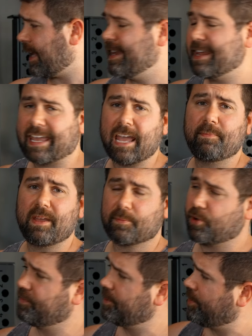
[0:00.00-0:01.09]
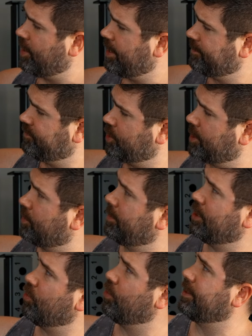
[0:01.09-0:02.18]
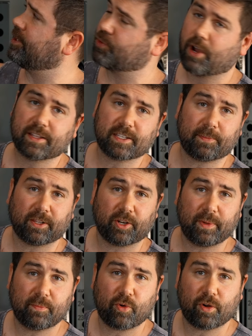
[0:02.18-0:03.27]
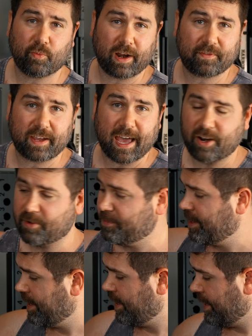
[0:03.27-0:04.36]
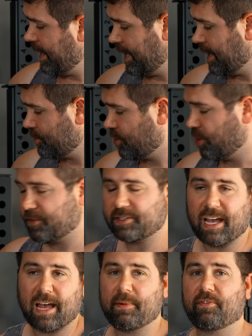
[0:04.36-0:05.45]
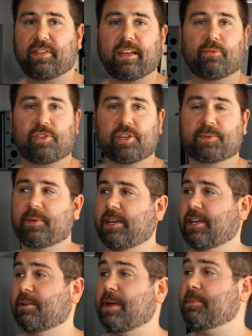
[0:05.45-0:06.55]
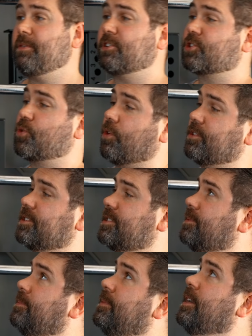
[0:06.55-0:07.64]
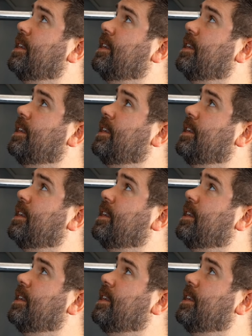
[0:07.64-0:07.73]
And it can be improved upon. You could probably oil these rods up a little bit more than what I've got them. And I'm sure over time, everything would just be, and maybe even squirting some